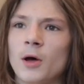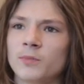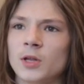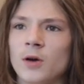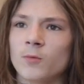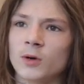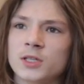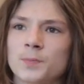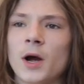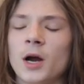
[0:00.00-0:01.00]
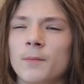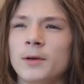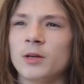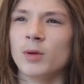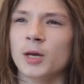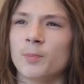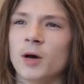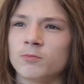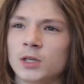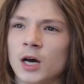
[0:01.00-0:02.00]
Pumped Up, what inspired me to make
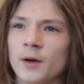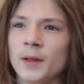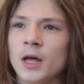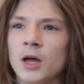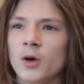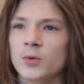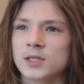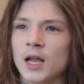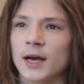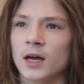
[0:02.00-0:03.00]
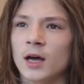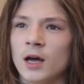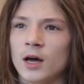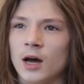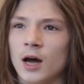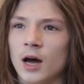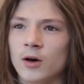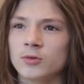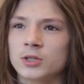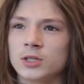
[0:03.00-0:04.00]
Pumped Up was like,
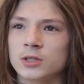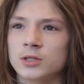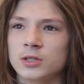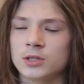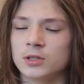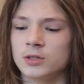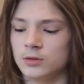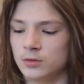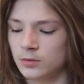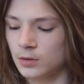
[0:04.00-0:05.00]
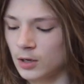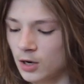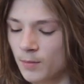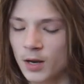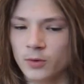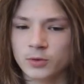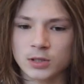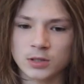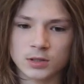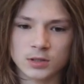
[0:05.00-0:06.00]
I was just, just, everybody was
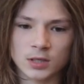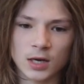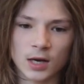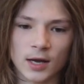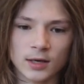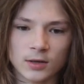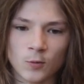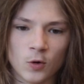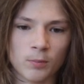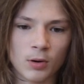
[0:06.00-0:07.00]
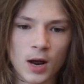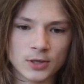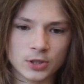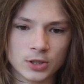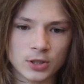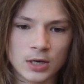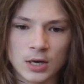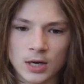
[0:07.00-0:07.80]
just saying, like, I'm a prodigy.